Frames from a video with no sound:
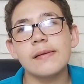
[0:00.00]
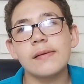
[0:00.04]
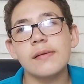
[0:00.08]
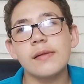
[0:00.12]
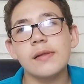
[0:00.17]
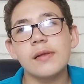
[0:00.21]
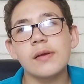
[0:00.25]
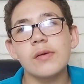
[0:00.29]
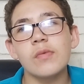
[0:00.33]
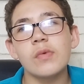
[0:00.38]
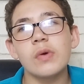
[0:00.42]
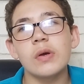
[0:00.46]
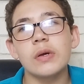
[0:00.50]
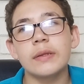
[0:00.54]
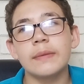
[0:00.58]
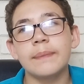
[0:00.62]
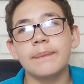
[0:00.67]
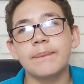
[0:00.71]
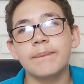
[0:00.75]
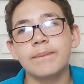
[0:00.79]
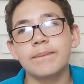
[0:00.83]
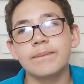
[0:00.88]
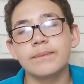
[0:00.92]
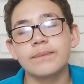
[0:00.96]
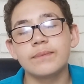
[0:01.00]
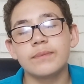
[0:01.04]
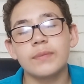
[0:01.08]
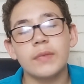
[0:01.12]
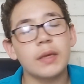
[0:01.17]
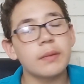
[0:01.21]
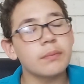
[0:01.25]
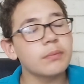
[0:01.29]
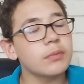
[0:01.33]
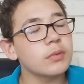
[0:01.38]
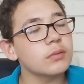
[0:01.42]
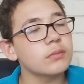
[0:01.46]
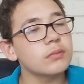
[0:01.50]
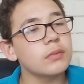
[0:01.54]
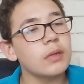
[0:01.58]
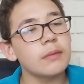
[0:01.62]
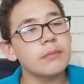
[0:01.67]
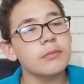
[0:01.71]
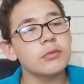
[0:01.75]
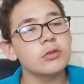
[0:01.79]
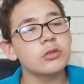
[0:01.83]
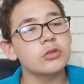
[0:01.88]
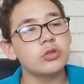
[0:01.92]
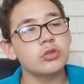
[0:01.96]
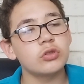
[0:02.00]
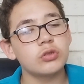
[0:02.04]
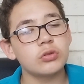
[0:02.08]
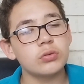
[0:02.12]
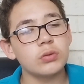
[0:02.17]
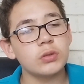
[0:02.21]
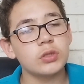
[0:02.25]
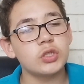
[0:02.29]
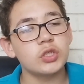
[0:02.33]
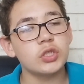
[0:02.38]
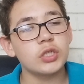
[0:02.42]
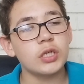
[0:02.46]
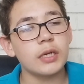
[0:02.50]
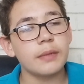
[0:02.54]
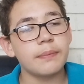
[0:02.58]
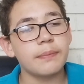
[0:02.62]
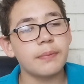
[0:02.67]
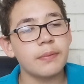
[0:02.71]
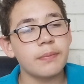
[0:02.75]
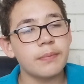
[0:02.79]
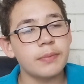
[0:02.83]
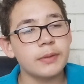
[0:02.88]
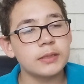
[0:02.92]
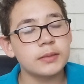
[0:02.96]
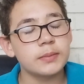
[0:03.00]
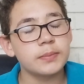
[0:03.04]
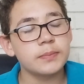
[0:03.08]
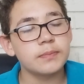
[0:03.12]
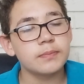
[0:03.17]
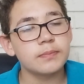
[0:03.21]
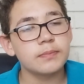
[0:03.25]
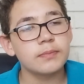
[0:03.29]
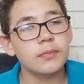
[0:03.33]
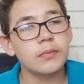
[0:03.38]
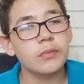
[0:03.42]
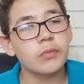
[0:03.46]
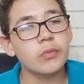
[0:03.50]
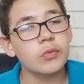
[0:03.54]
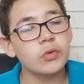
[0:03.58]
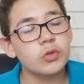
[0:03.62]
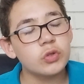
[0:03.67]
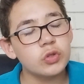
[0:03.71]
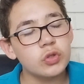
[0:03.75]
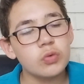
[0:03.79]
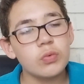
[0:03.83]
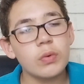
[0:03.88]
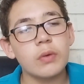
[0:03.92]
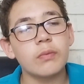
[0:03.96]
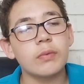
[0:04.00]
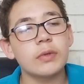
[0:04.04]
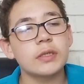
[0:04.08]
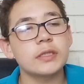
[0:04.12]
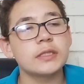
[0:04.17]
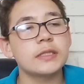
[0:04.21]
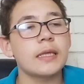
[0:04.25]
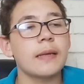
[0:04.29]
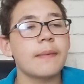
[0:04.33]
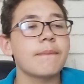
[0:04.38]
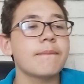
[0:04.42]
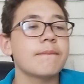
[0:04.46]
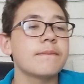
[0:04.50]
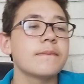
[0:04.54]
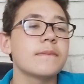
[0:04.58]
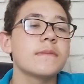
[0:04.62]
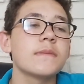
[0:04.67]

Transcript: You know what? I'm going to switch it up. 2-1 West Ham.